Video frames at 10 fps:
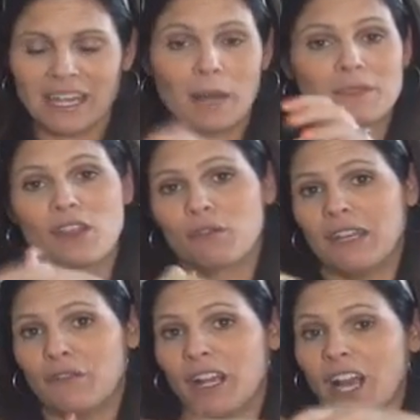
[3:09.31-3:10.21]
Comes in
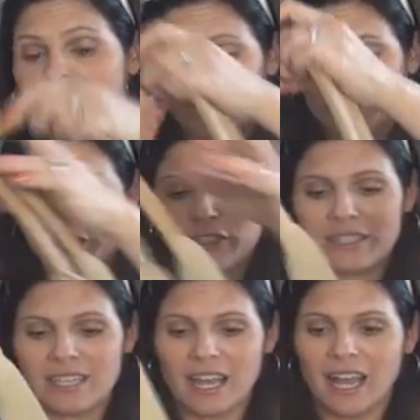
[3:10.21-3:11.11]
three different
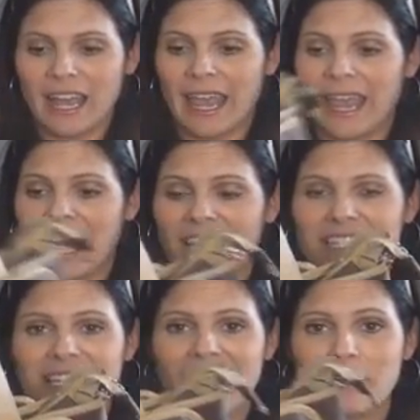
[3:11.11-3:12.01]
colors
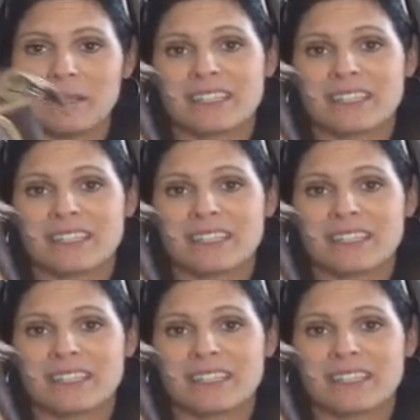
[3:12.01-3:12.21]
and um,